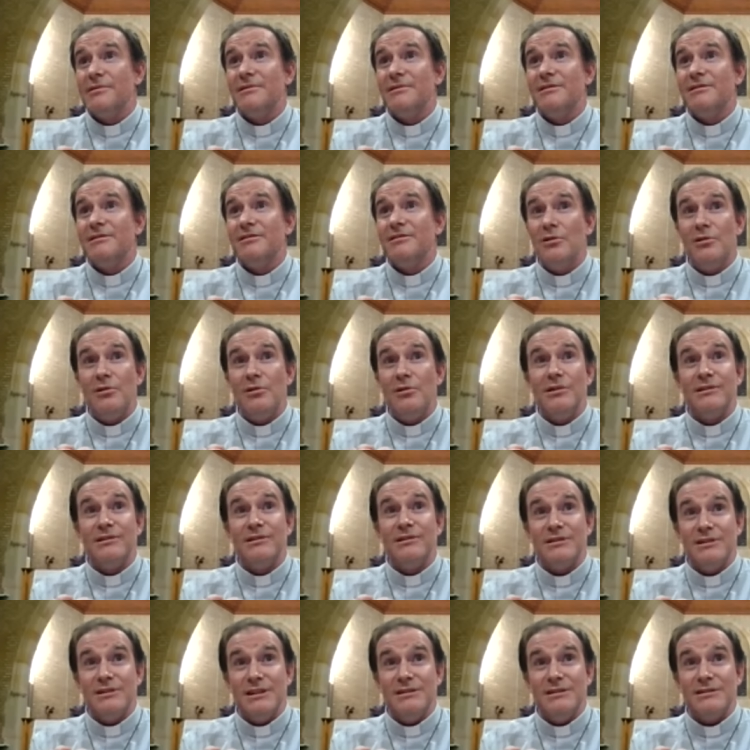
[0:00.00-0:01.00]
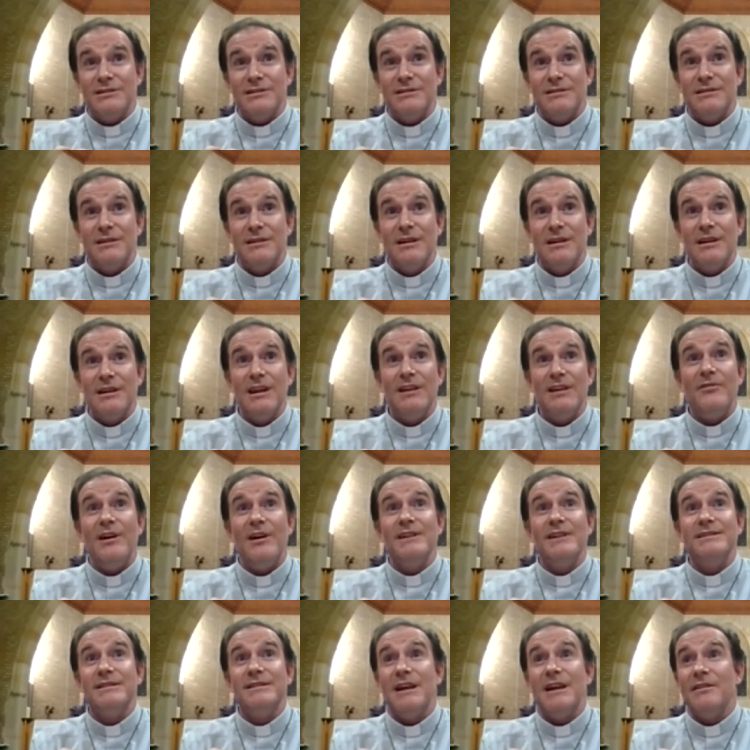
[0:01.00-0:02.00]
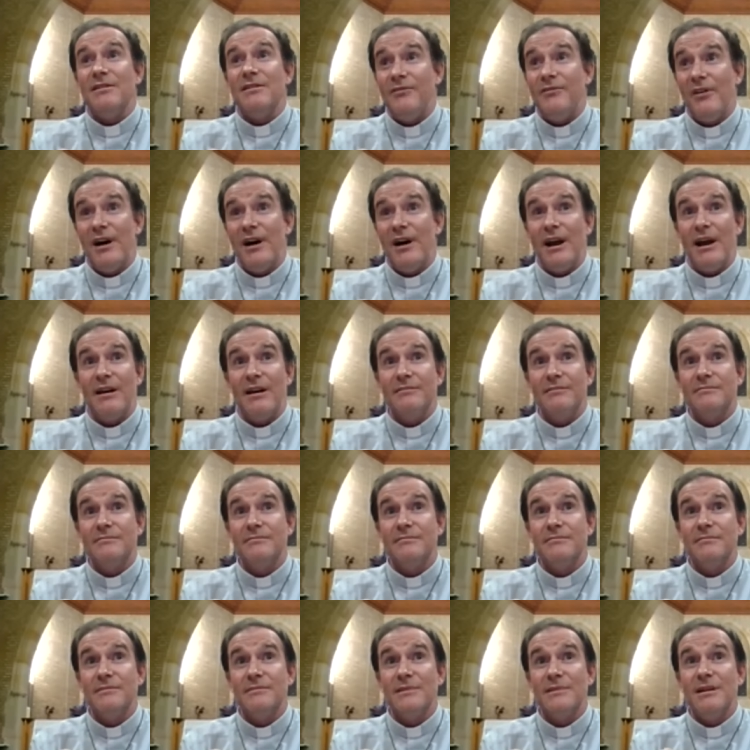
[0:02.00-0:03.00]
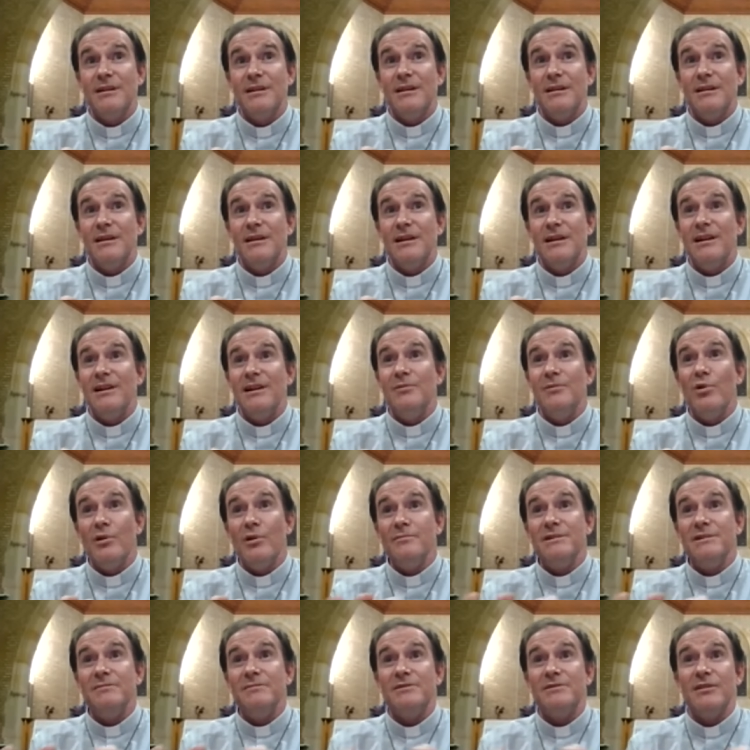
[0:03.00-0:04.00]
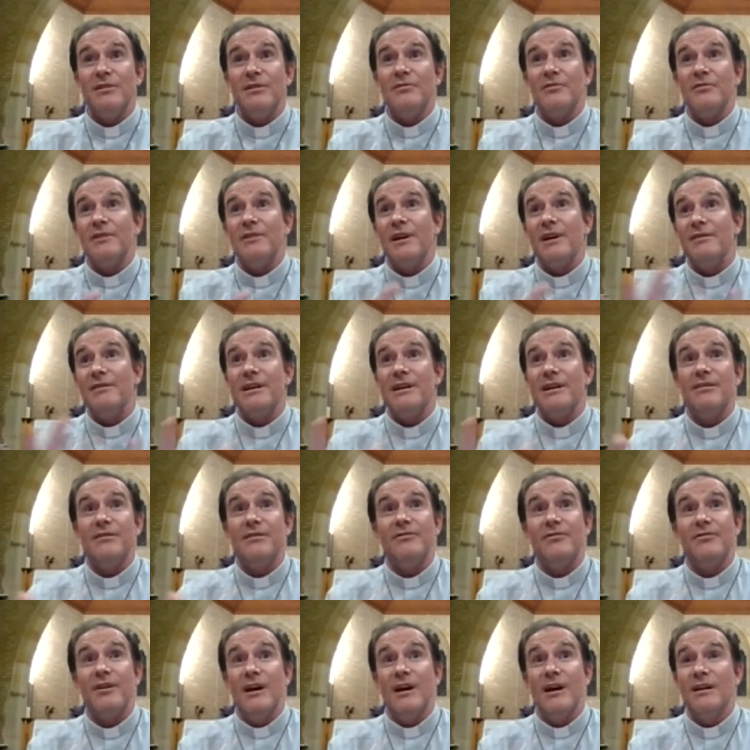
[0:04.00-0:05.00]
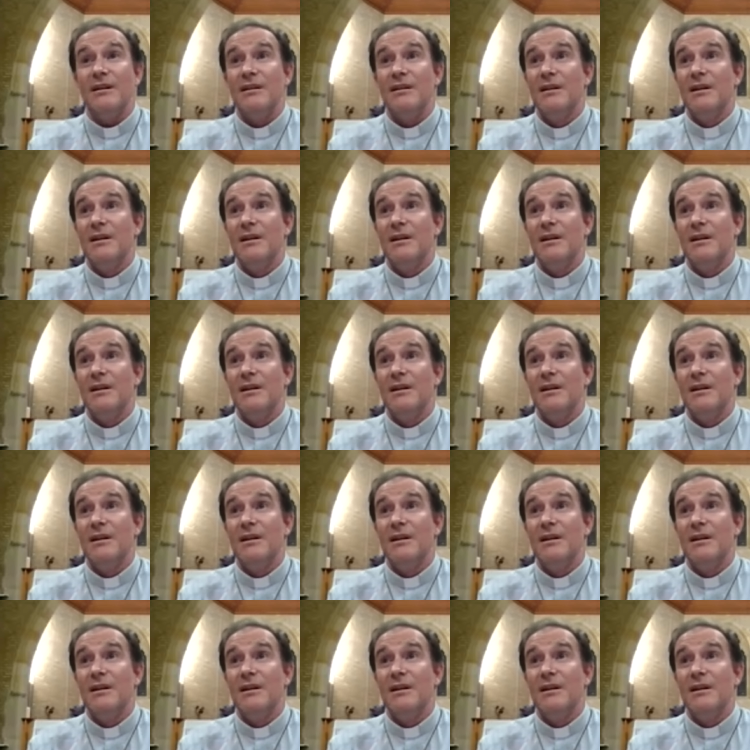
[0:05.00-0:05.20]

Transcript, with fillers: no longer to Jesus, he finds another fire and he warms himself around the other fire,